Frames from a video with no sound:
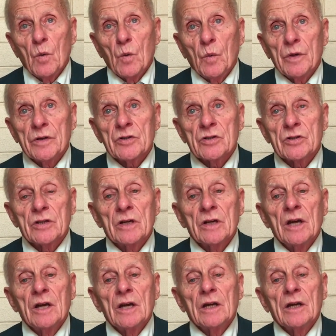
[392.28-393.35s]
which
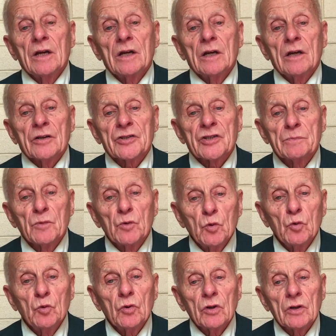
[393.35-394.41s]
a
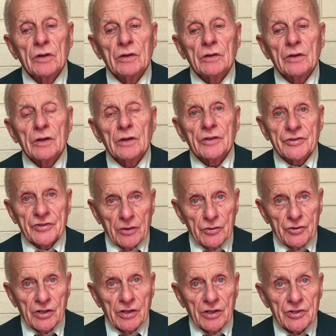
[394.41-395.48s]
small
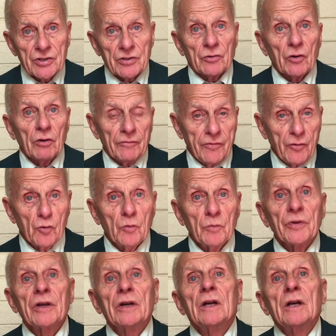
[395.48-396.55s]
association got
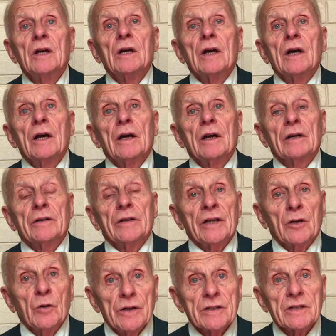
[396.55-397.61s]
formed
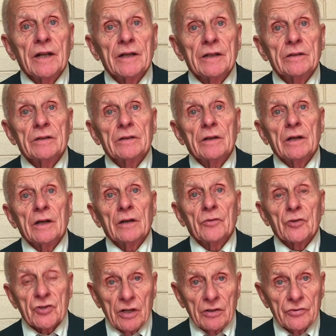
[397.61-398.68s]
in Queensland and
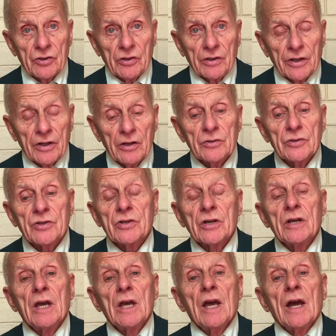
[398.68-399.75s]
the Sunshine Coast,
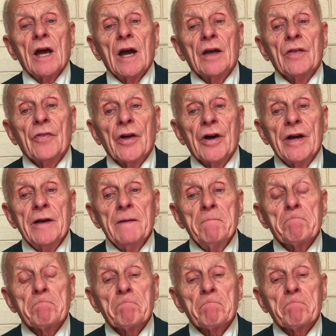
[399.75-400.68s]
and they